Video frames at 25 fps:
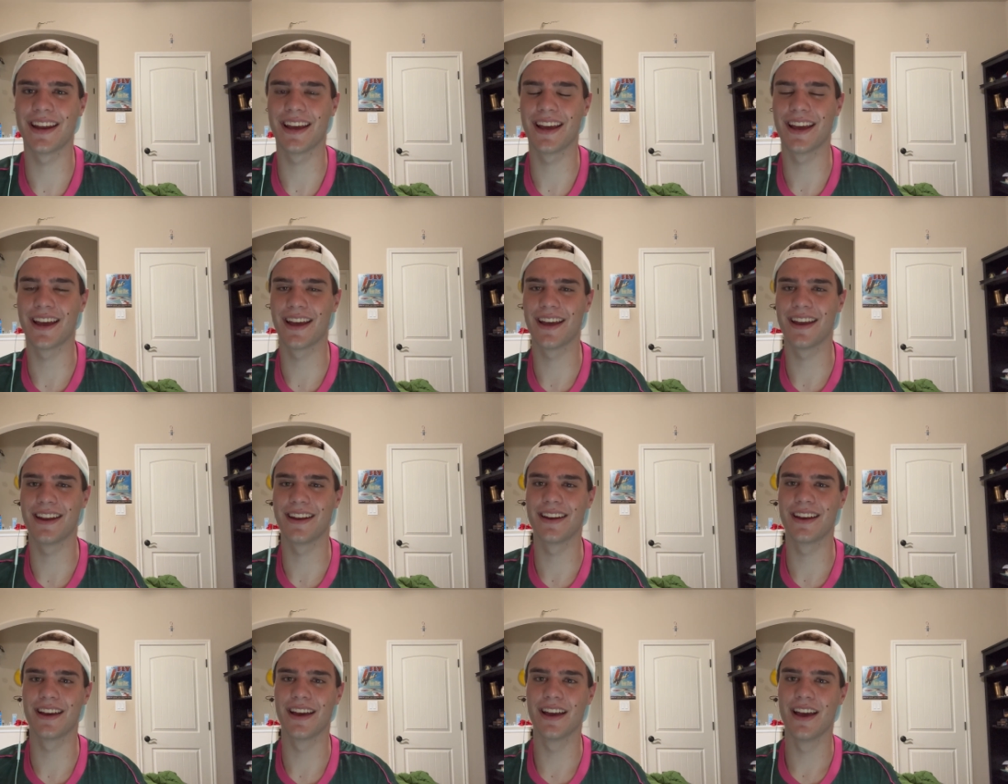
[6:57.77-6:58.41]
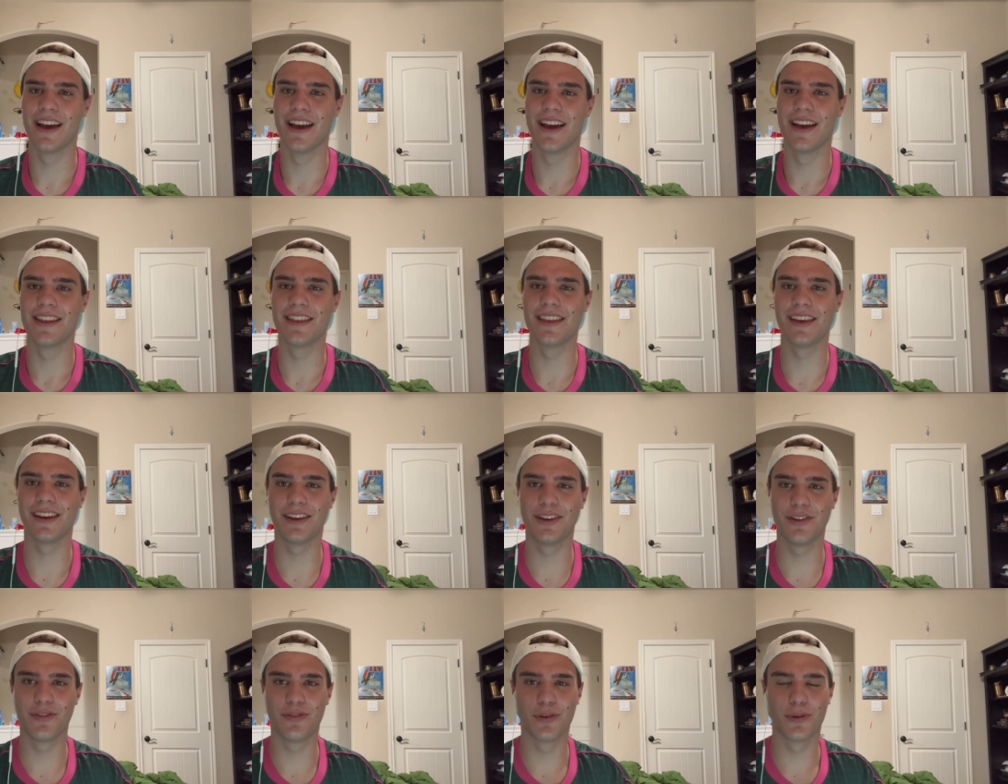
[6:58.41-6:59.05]
And
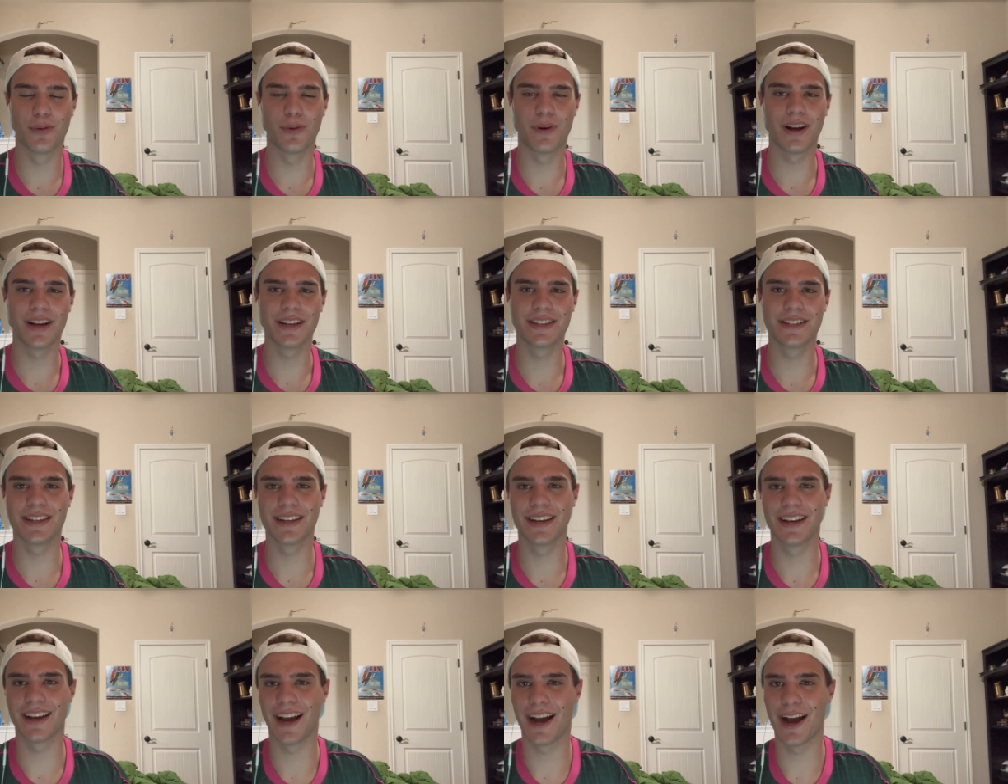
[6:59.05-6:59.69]
thank you for watching.